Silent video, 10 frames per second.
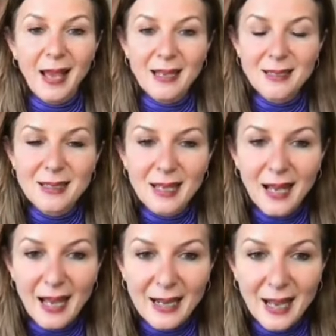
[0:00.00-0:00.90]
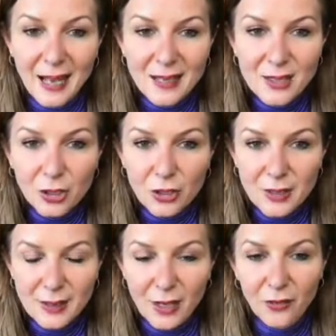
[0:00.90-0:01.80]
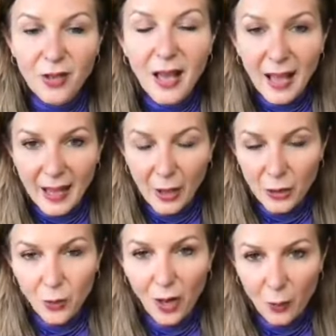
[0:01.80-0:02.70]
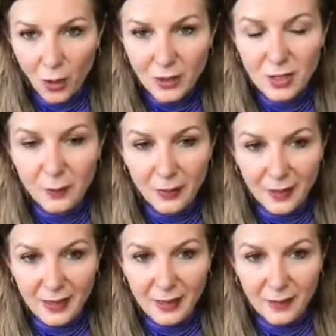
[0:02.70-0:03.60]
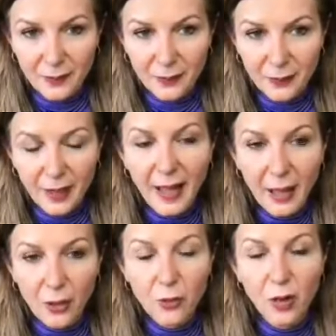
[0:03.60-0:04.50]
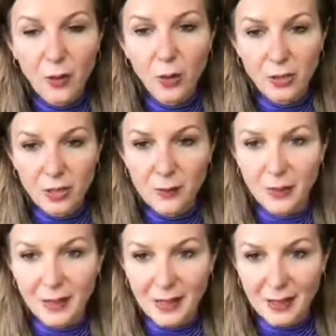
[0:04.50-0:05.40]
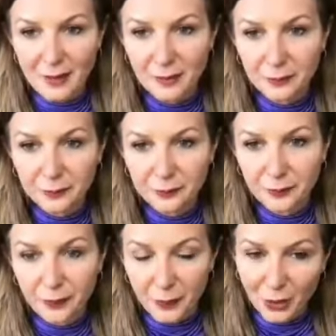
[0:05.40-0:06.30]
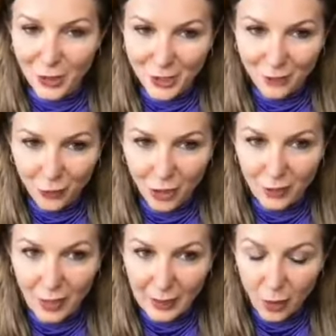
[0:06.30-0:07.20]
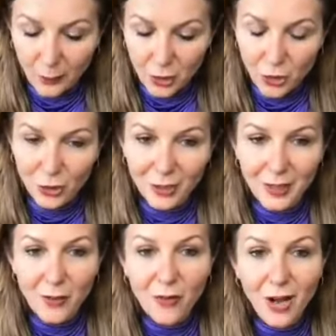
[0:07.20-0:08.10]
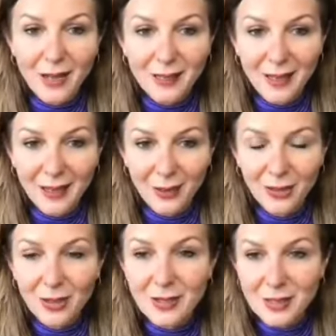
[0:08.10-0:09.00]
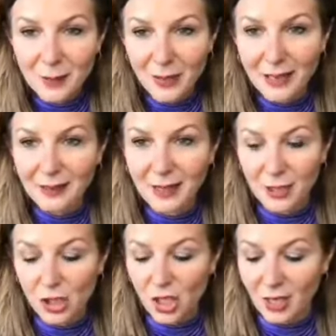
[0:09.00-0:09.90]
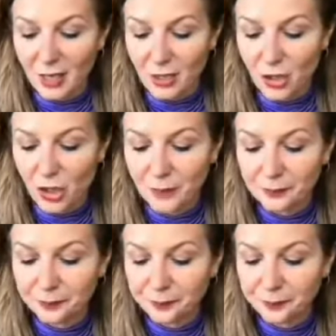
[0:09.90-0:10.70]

And ask yourself, how do I want to be? How do I want to be? Because you've got an opportunity right now to make that change.